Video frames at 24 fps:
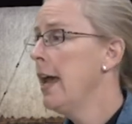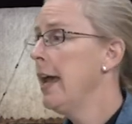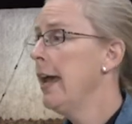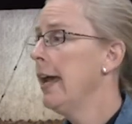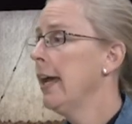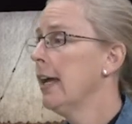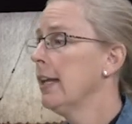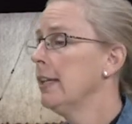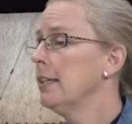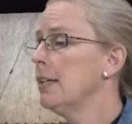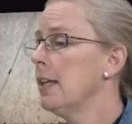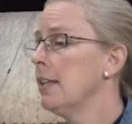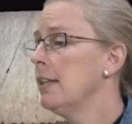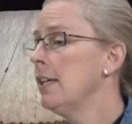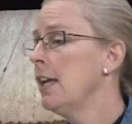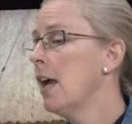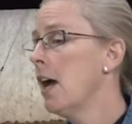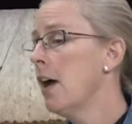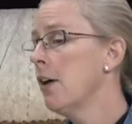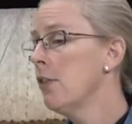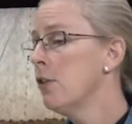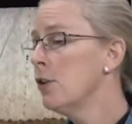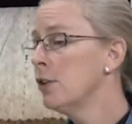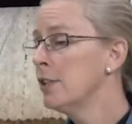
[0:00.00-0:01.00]
And the
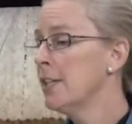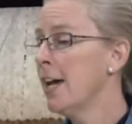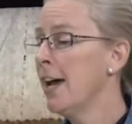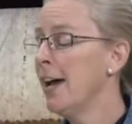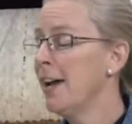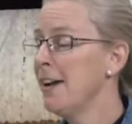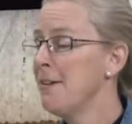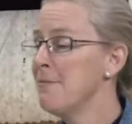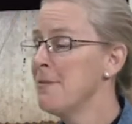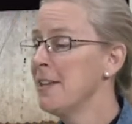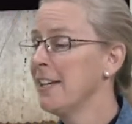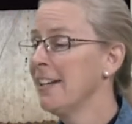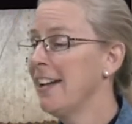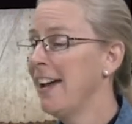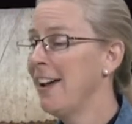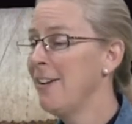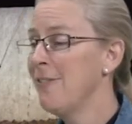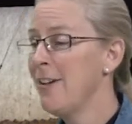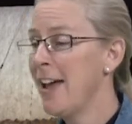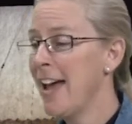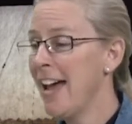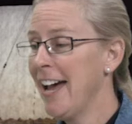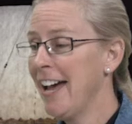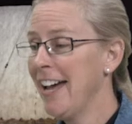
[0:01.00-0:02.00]
other time that
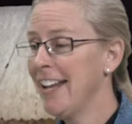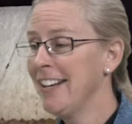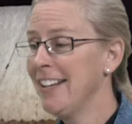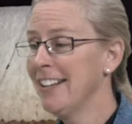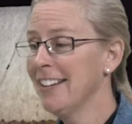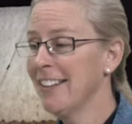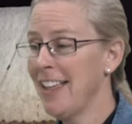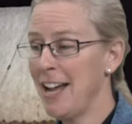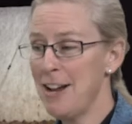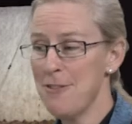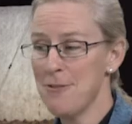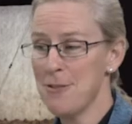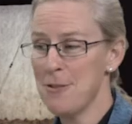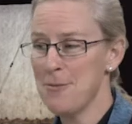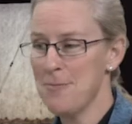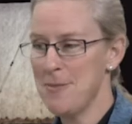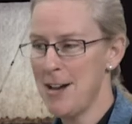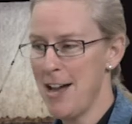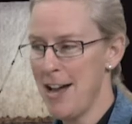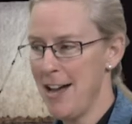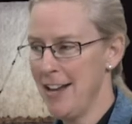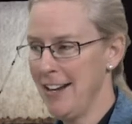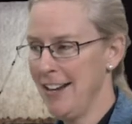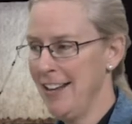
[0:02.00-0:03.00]
I've had Lightroom
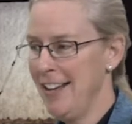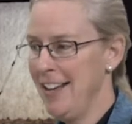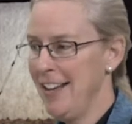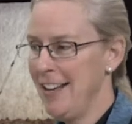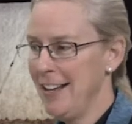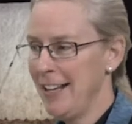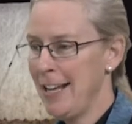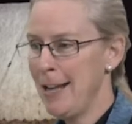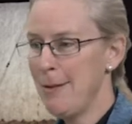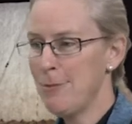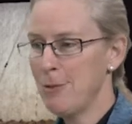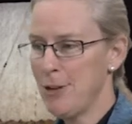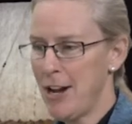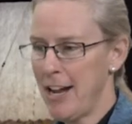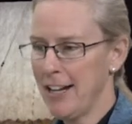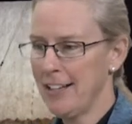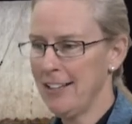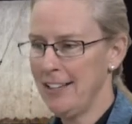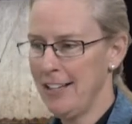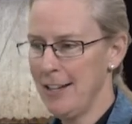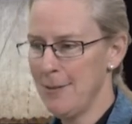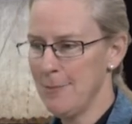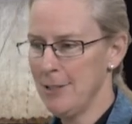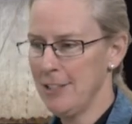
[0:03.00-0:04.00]
not keep track
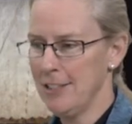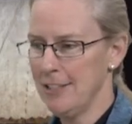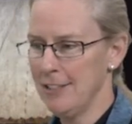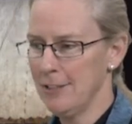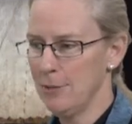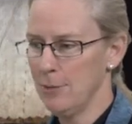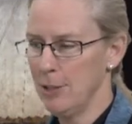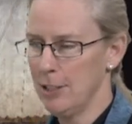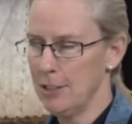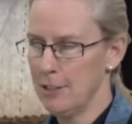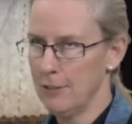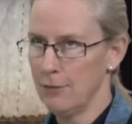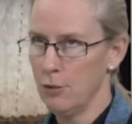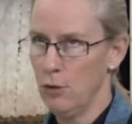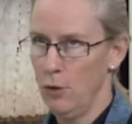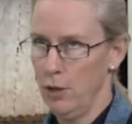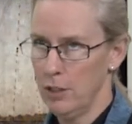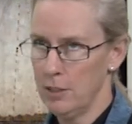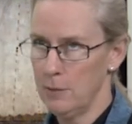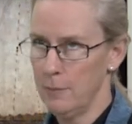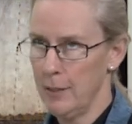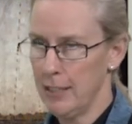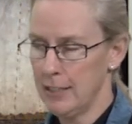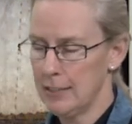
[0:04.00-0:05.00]
of the images, which of
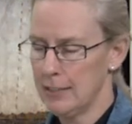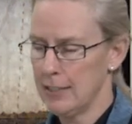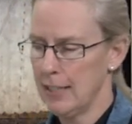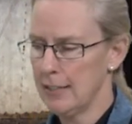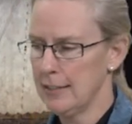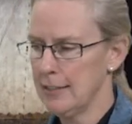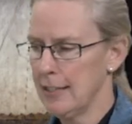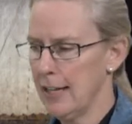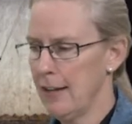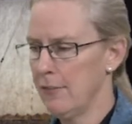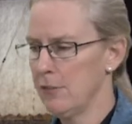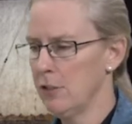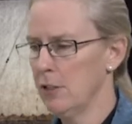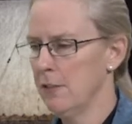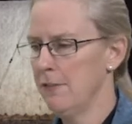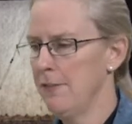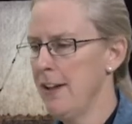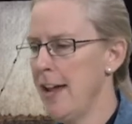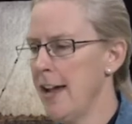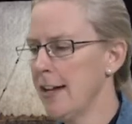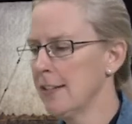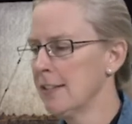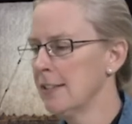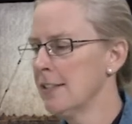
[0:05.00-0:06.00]
course makes sense after the
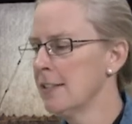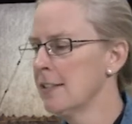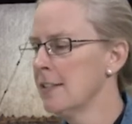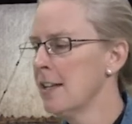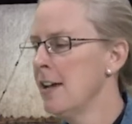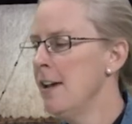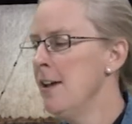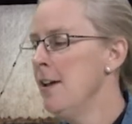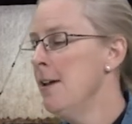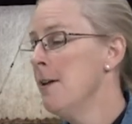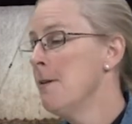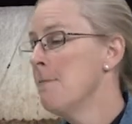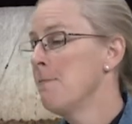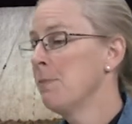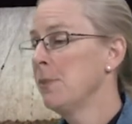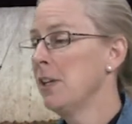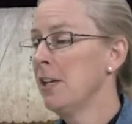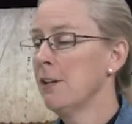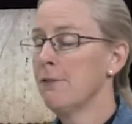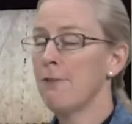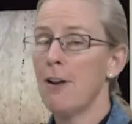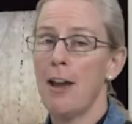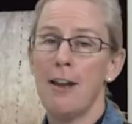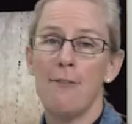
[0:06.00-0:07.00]
fact, is
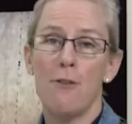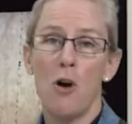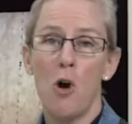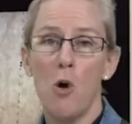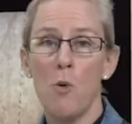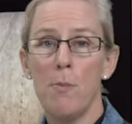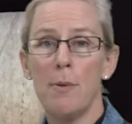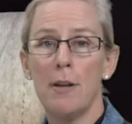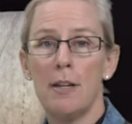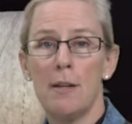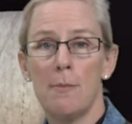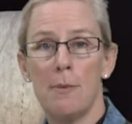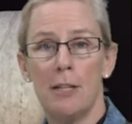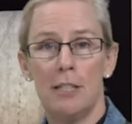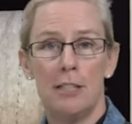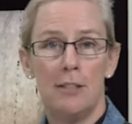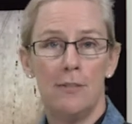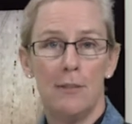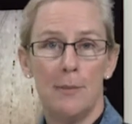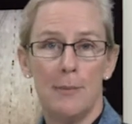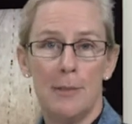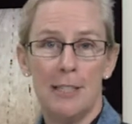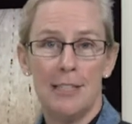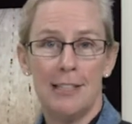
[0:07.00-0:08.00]
if I've opened a bunch
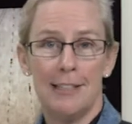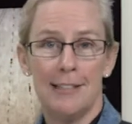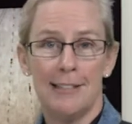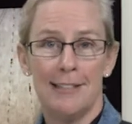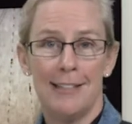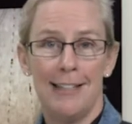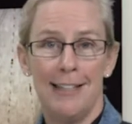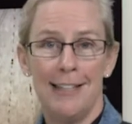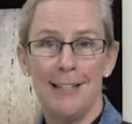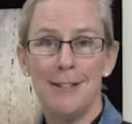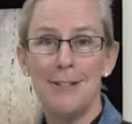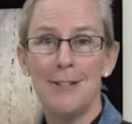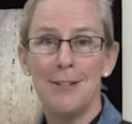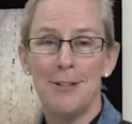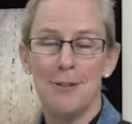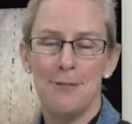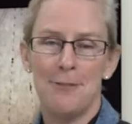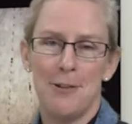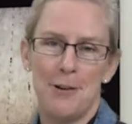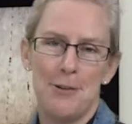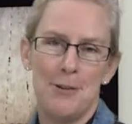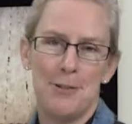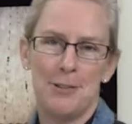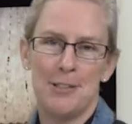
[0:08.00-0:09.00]
of images into
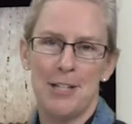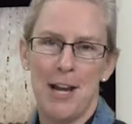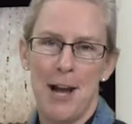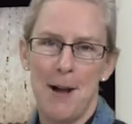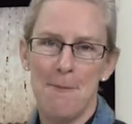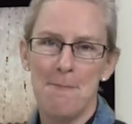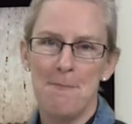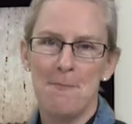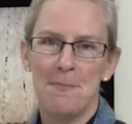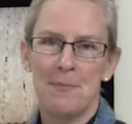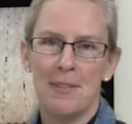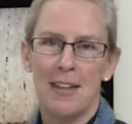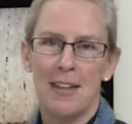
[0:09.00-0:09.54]
Photoshop